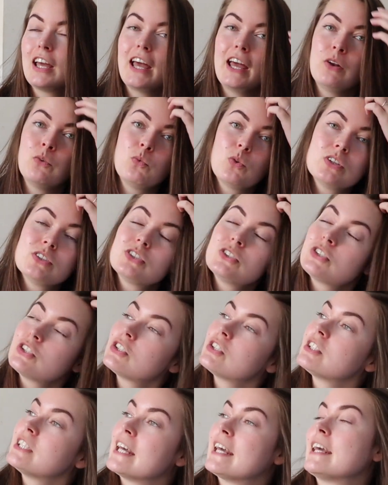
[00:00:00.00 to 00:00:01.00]
and wants to
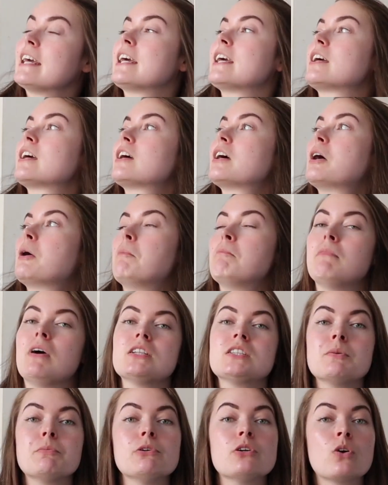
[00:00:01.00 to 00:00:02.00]
take
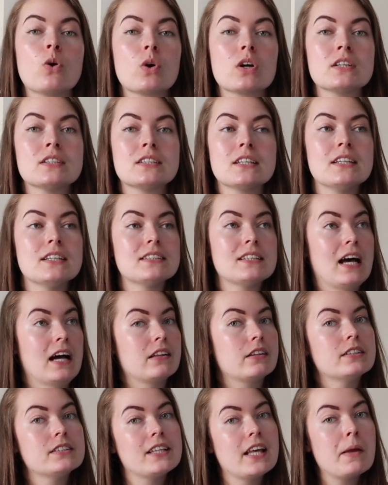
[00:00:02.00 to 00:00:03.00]
multiple courses
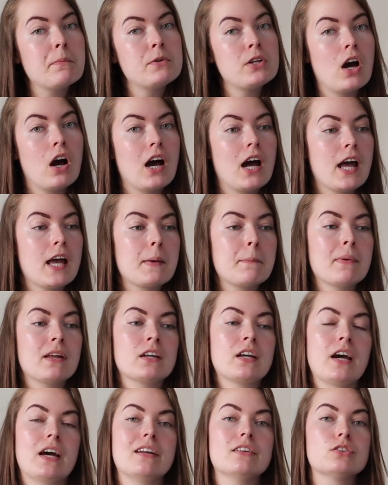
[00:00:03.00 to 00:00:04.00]
at the same time
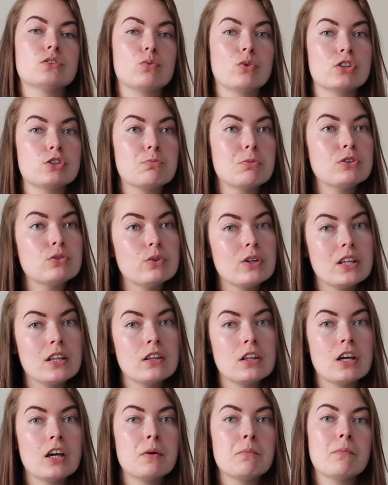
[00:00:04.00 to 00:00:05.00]
and kind of switch between
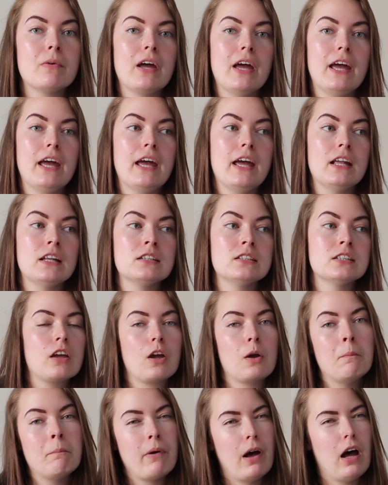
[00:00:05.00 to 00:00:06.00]
them and
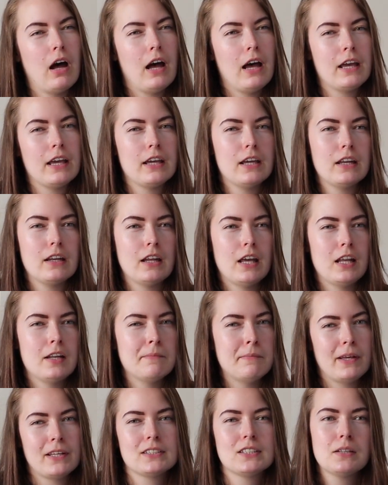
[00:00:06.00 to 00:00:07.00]
combine
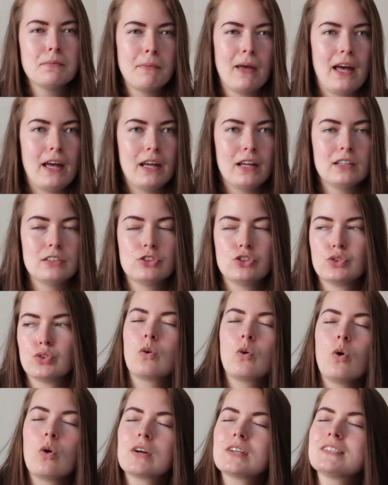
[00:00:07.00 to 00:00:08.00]
and mix and match.
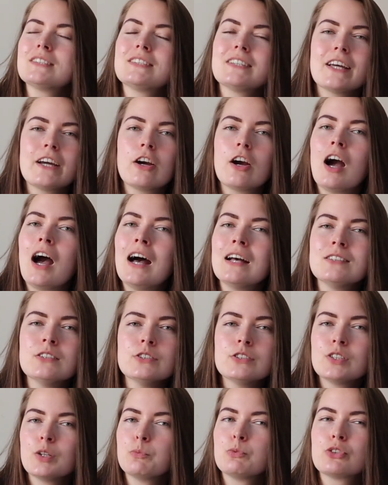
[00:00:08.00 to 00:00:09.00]
Coursera has a
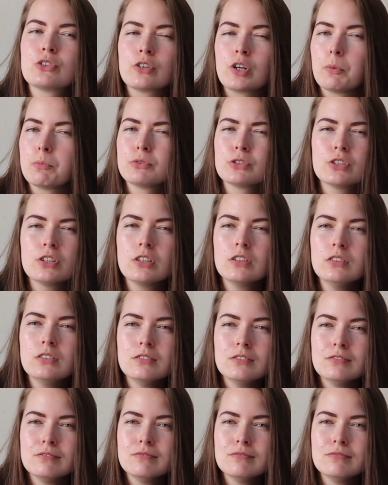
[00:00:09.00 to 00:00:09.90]
subscription,